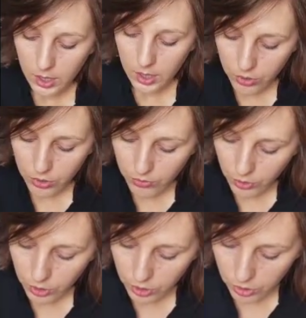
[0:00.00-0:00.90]
If the
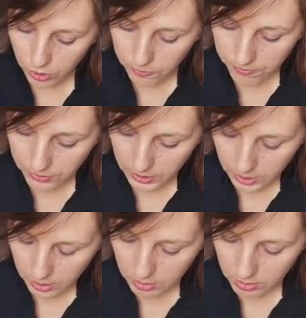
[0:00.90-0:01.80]
vertical
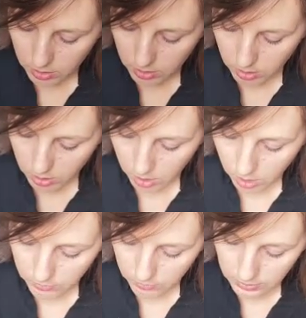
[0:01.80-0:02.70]
fin of